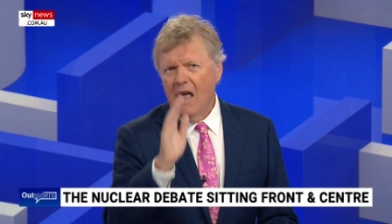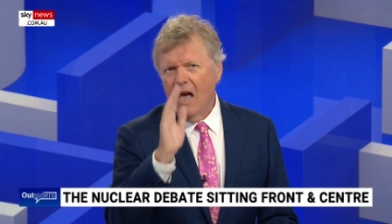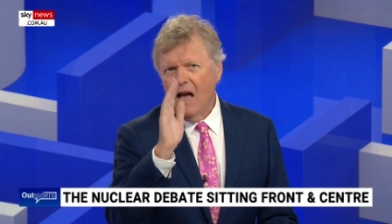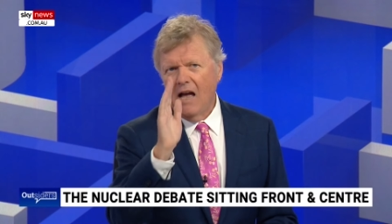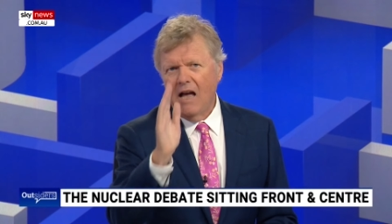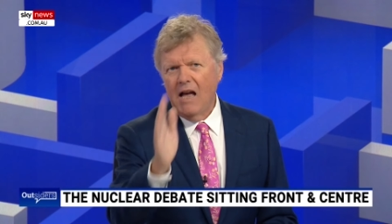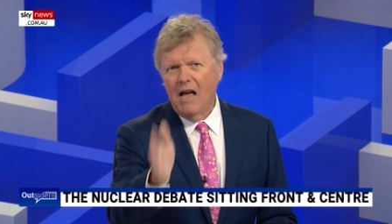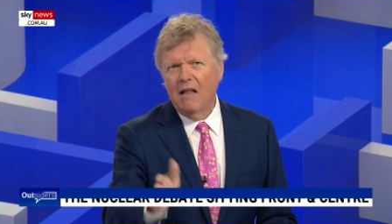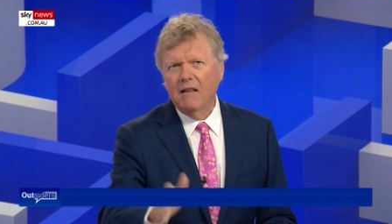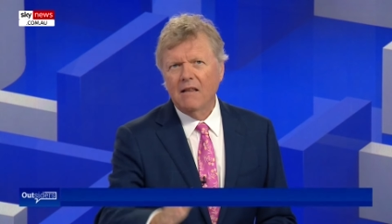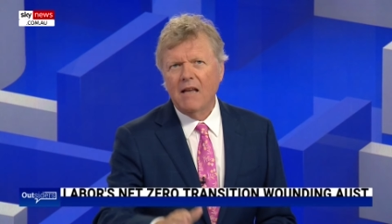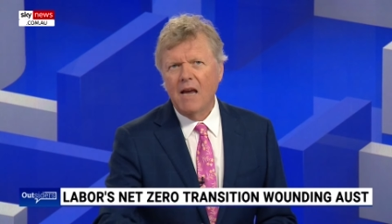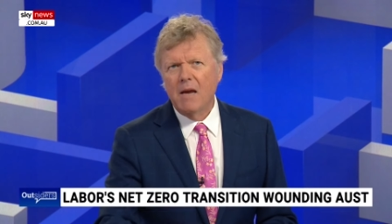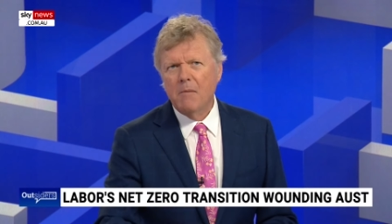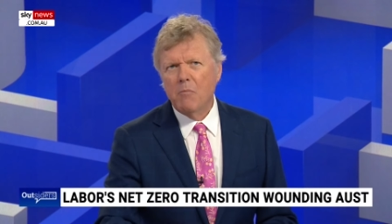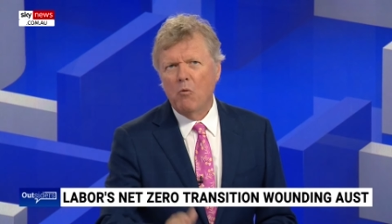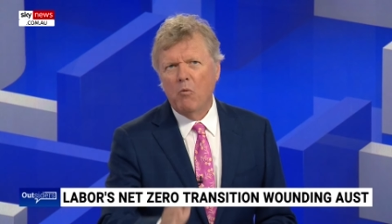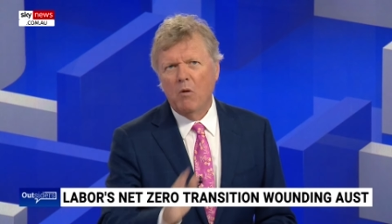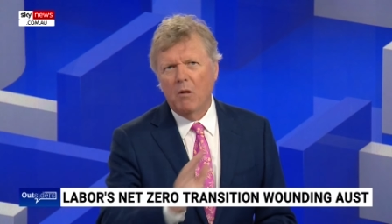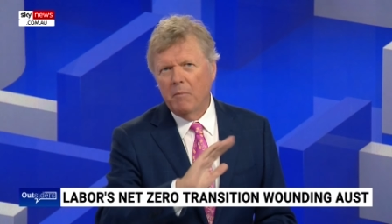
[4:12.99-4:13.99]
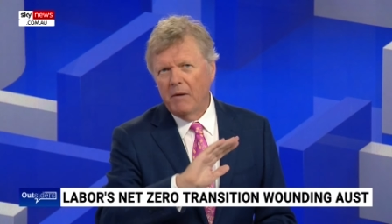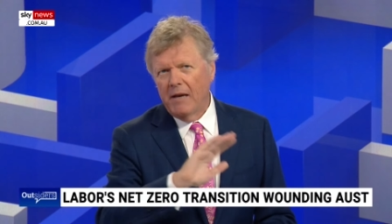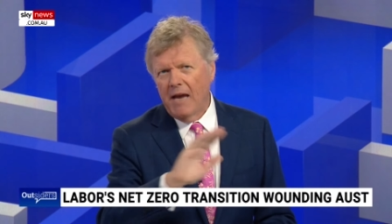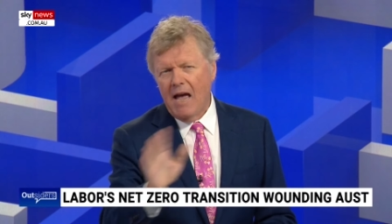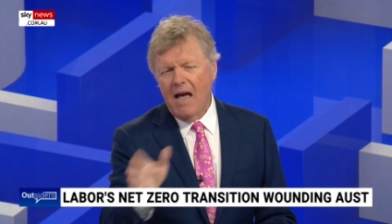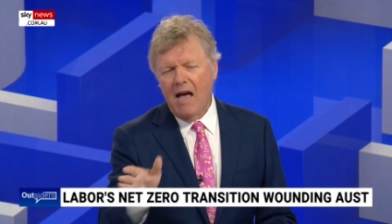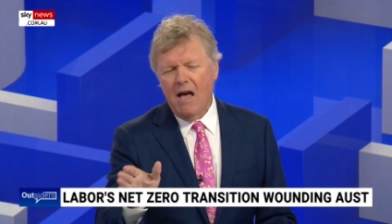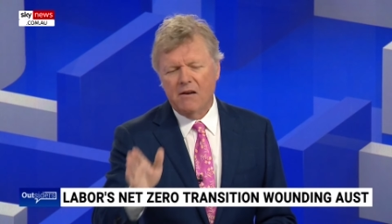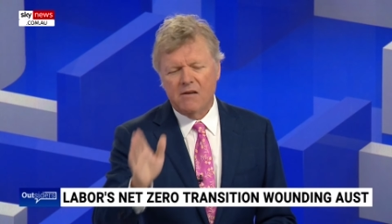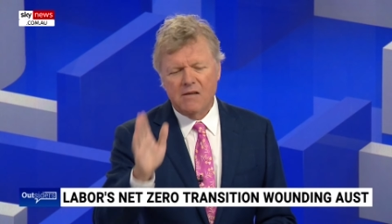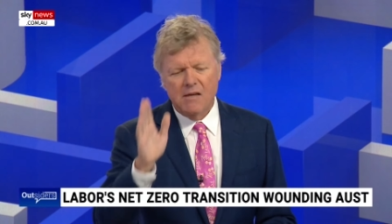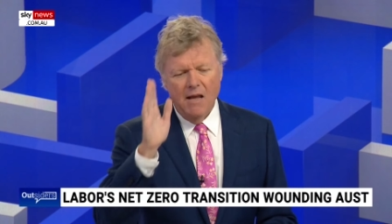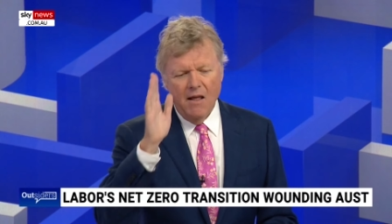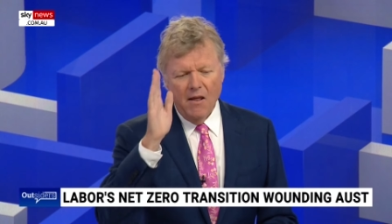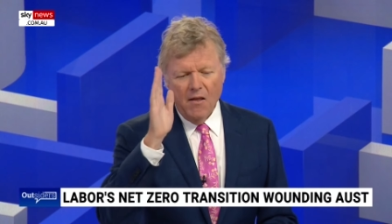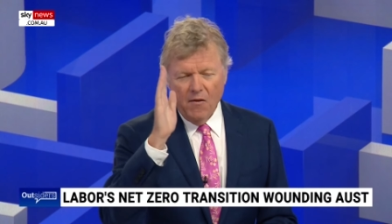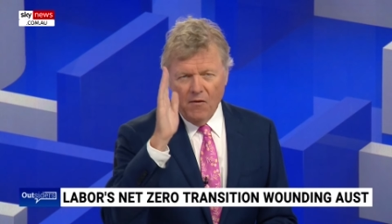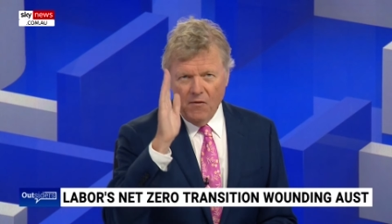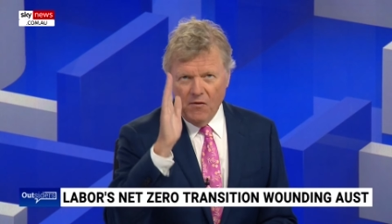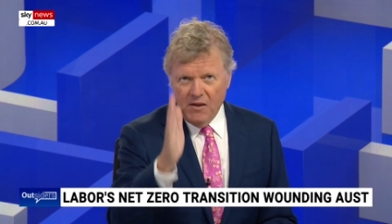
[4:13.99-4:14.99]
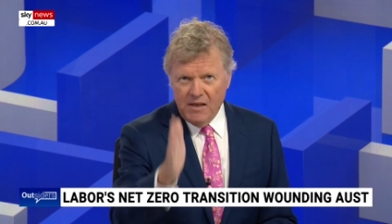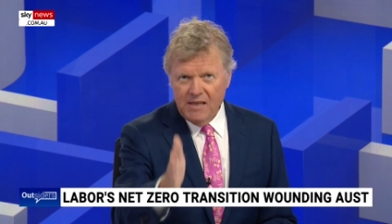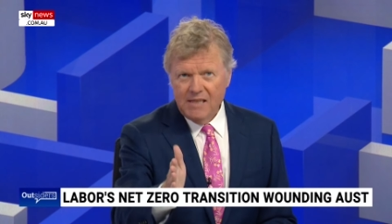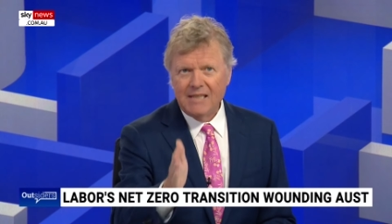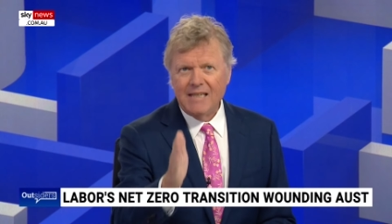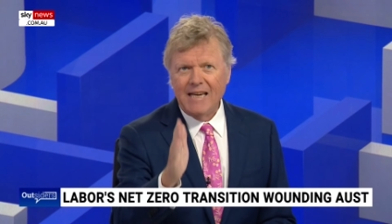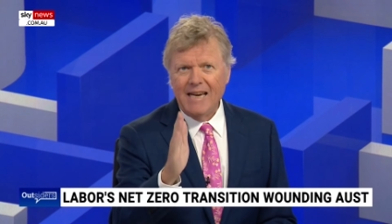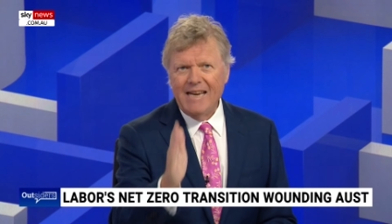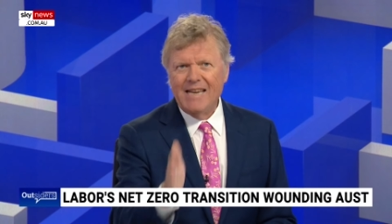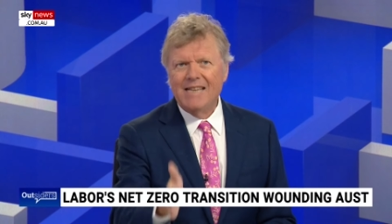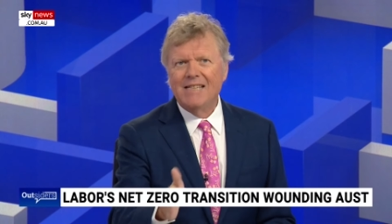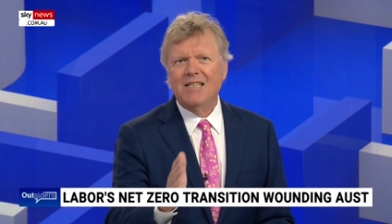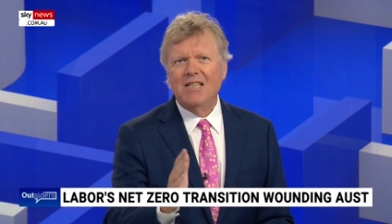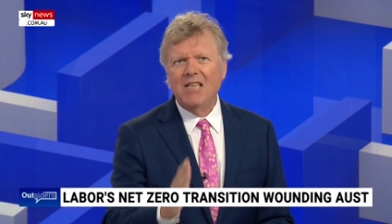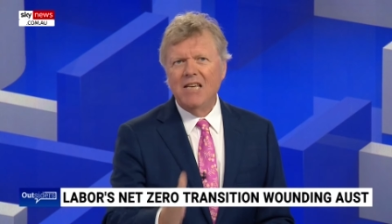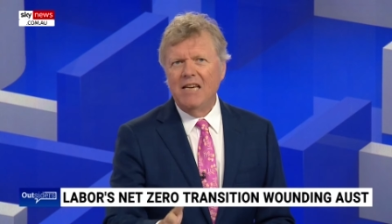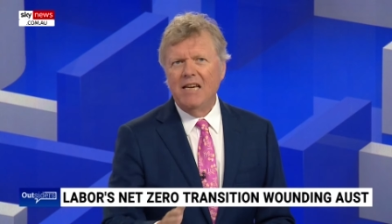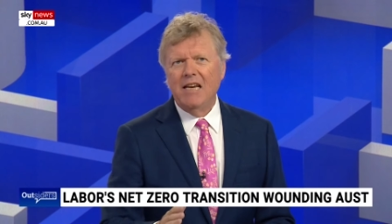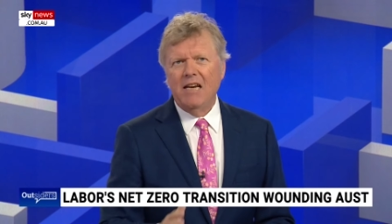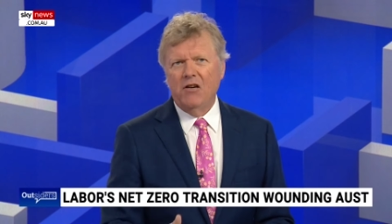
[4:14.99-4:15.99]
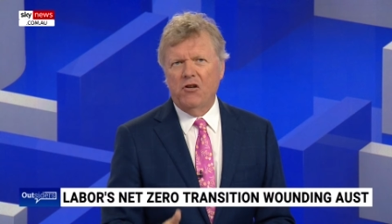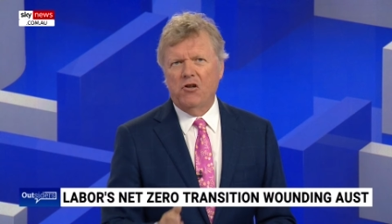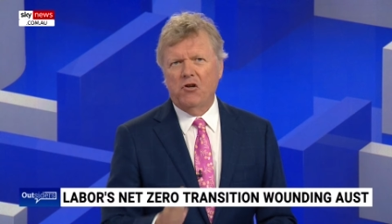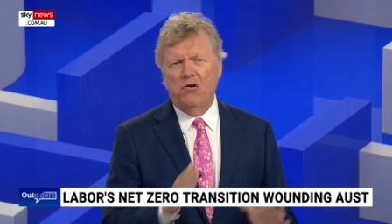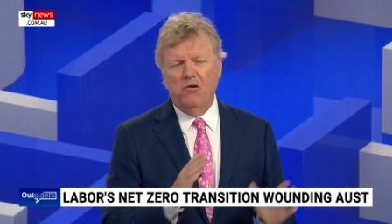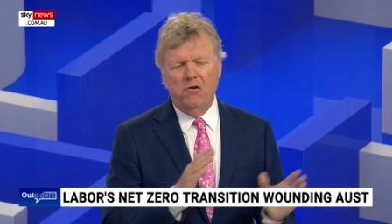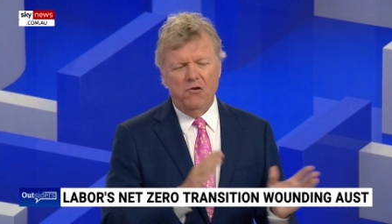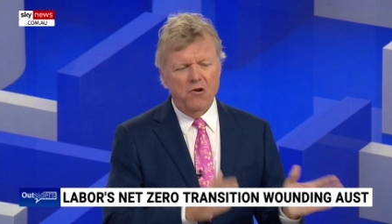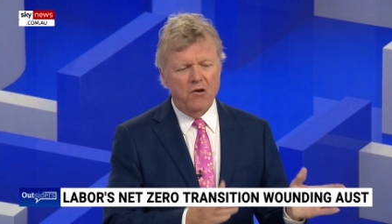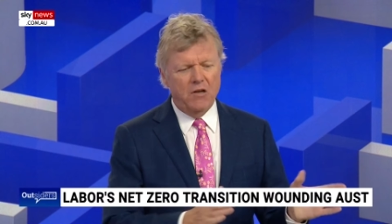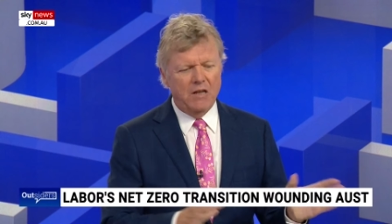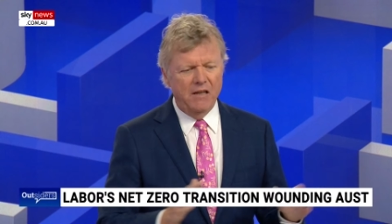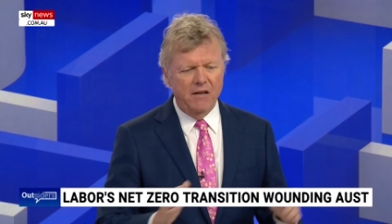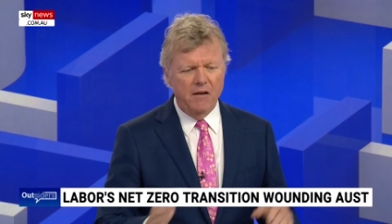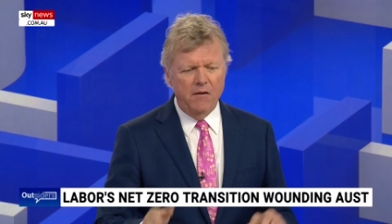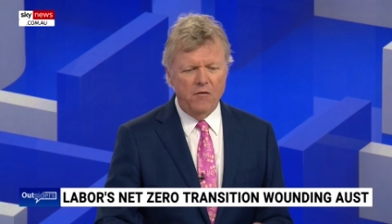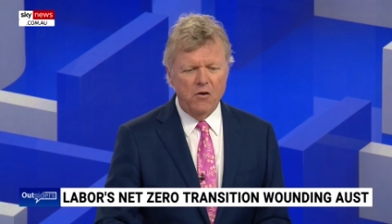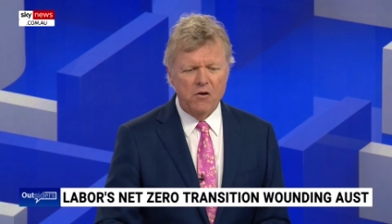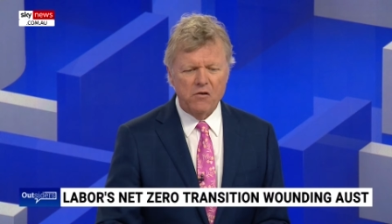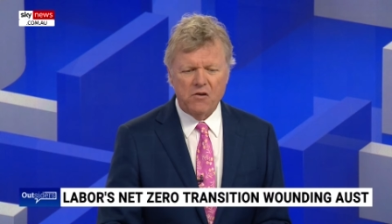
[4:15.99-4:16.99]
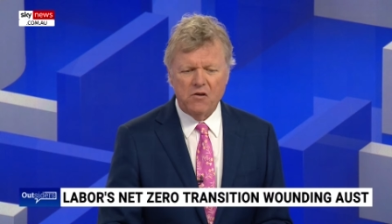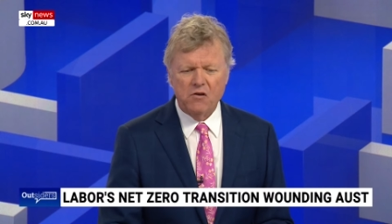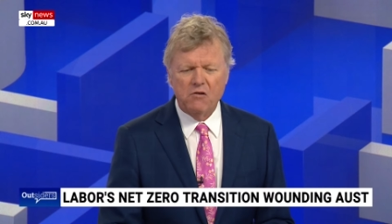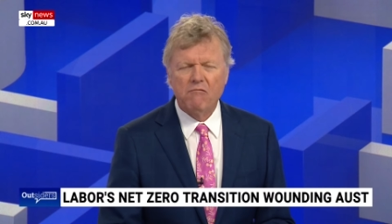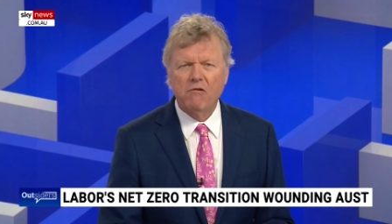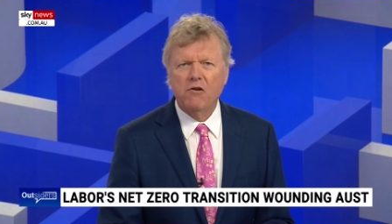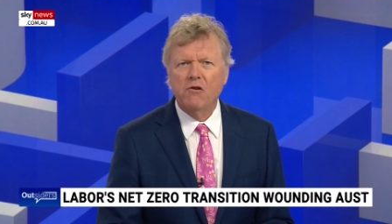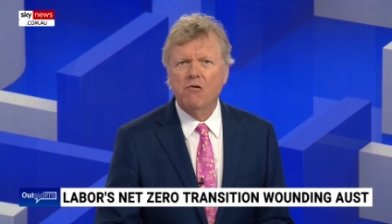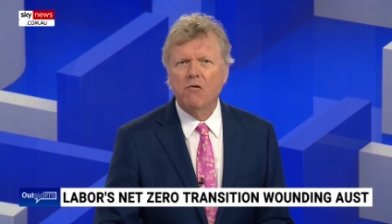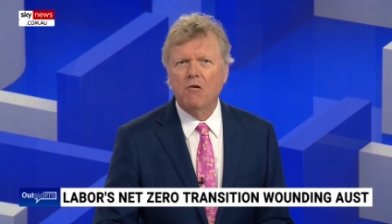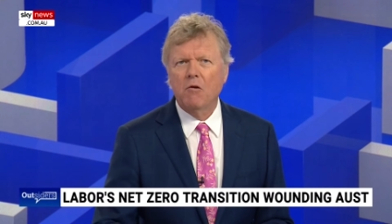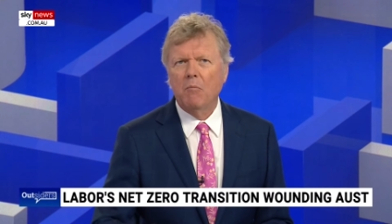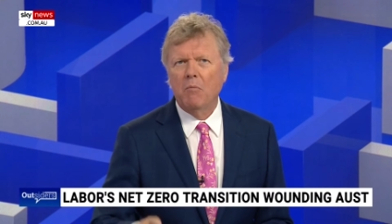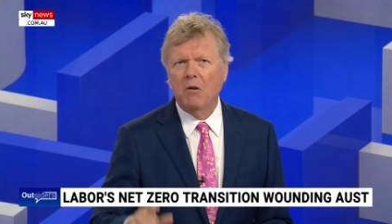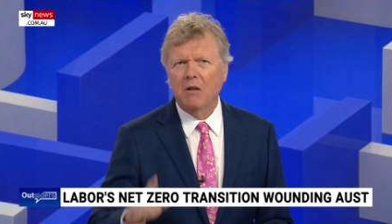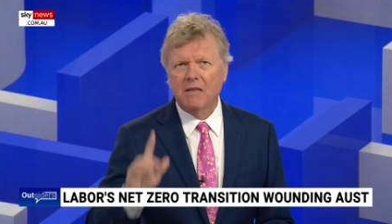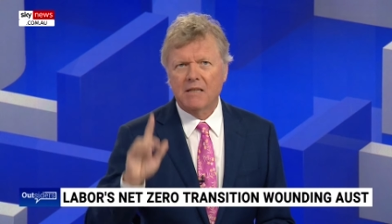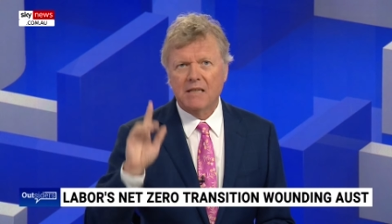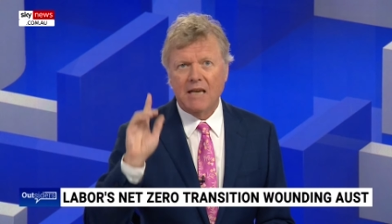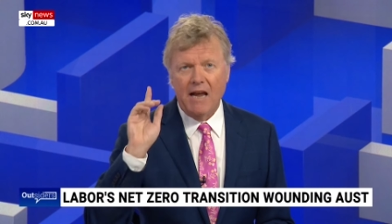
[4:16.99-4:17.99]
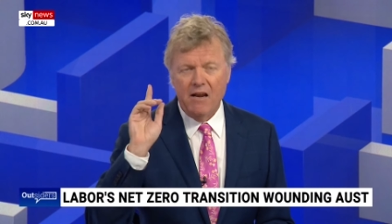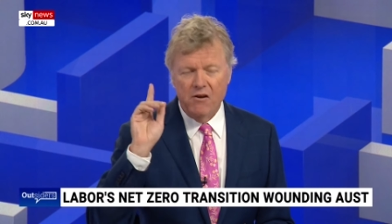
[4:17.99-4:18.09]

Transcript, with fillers: Uh, Labor will be out this is the issue nuclear versus renewables,